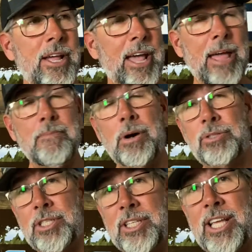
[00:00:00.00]
And
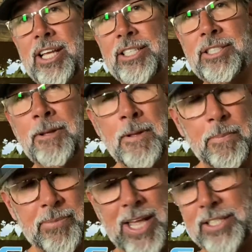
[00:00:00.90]
most of the case,
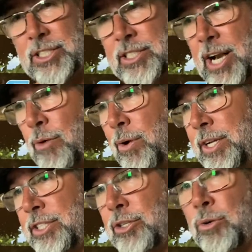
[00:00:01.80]
cases that I run
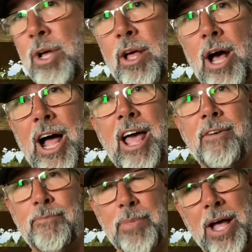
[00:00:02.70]
into, I
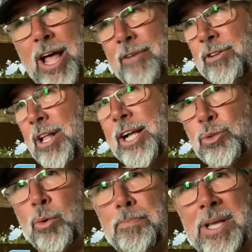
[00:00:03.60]
have, I have
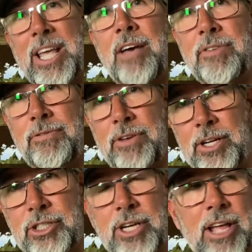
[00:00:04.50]
clients with big heavy
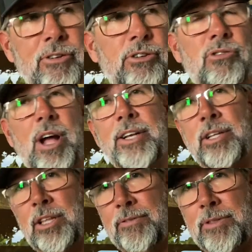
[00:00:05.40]
fish and they're trying to
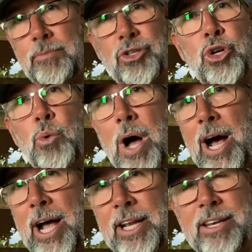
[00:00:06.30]
lift them too
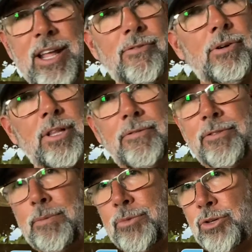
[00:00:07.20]
high. Never
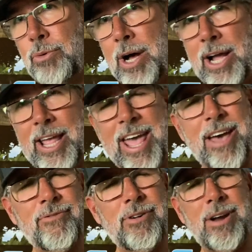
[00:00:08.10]
lift them too high.
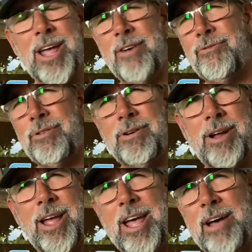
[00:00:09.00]
Ever, ever,
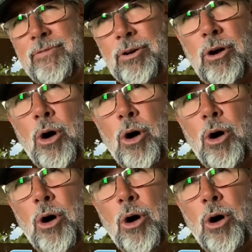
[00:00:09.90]
ever.